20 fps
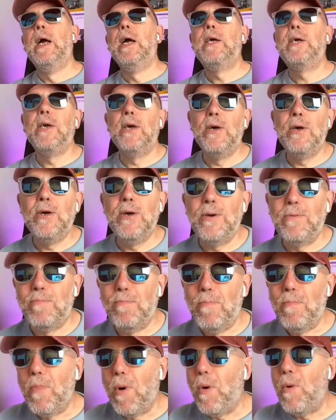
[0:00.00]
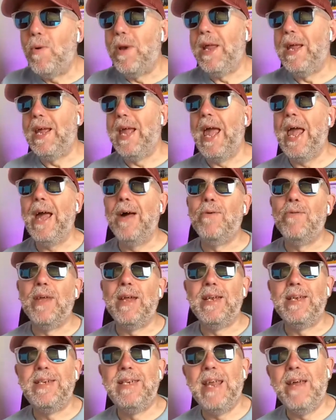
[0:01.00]
Good morning. How
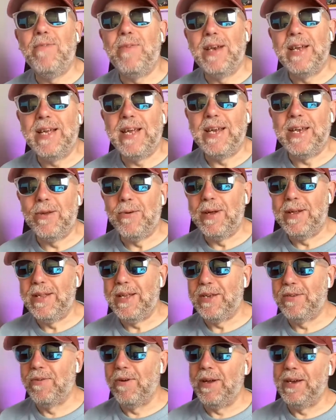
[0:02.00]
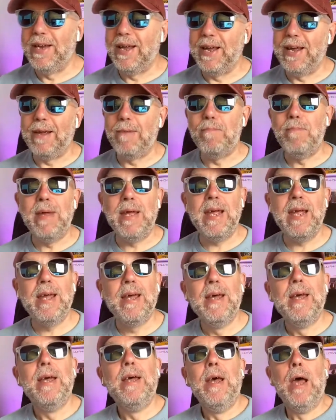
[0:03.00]
the devil are you doing this Friday?
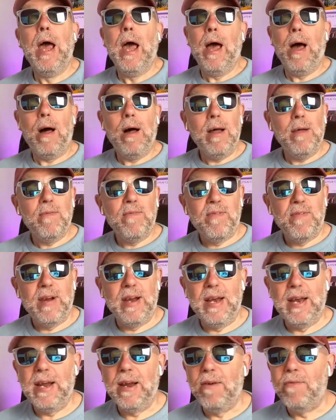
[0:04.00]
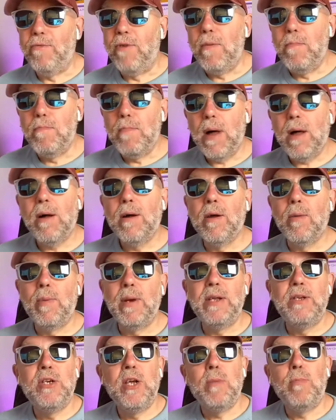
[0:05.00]
Me, I'm feeling
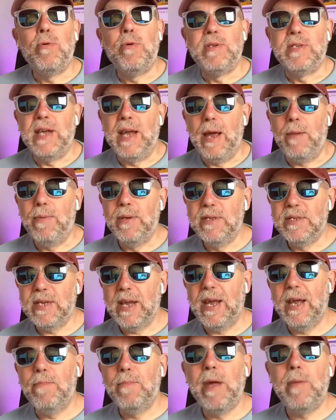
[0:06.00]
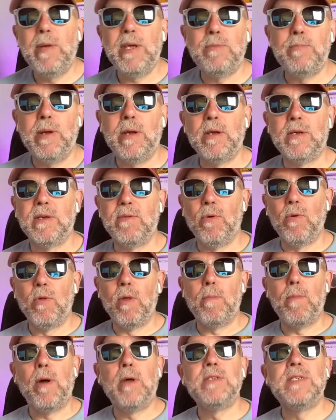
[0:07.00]
remarkably chipper as it happens. Uh, maybe it's because of all
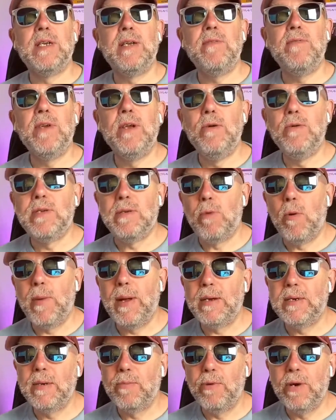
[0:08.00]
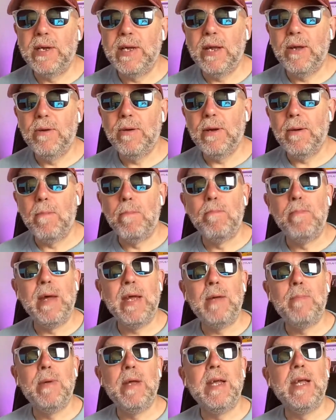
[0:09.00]
the positive news I'm about to bring you.
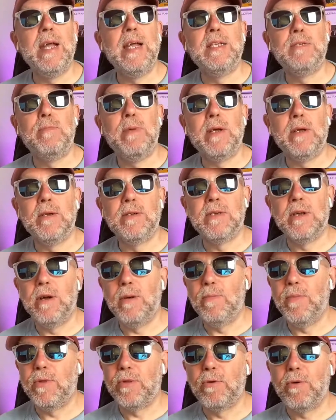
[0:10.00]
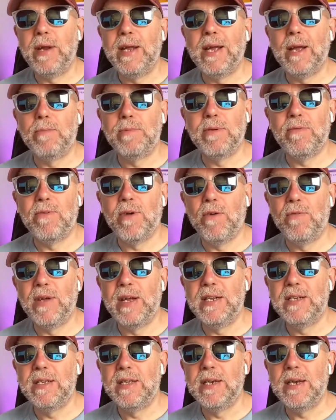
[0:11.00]
Maybe it's because I'm three cups of
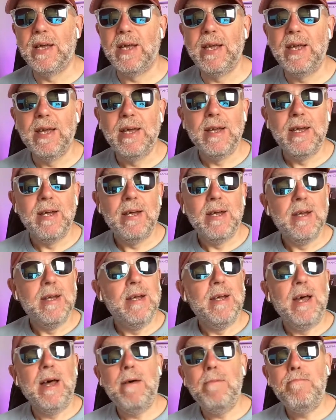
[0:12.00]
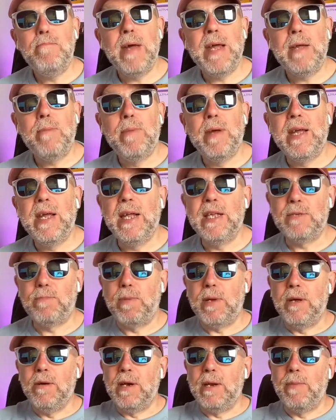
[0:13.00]
coffee into the day. And maybe it's
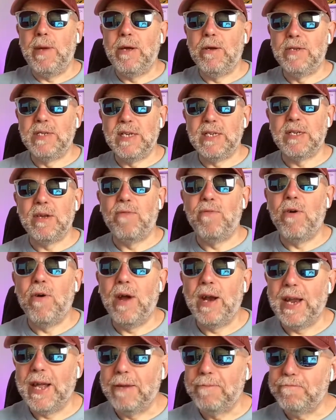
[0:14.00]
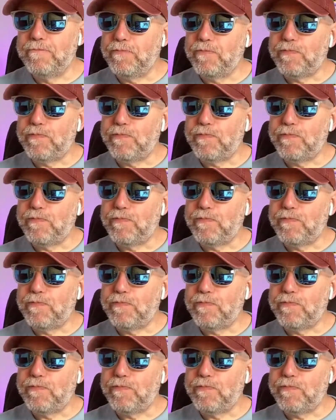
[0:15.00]
purely because it's a Friday.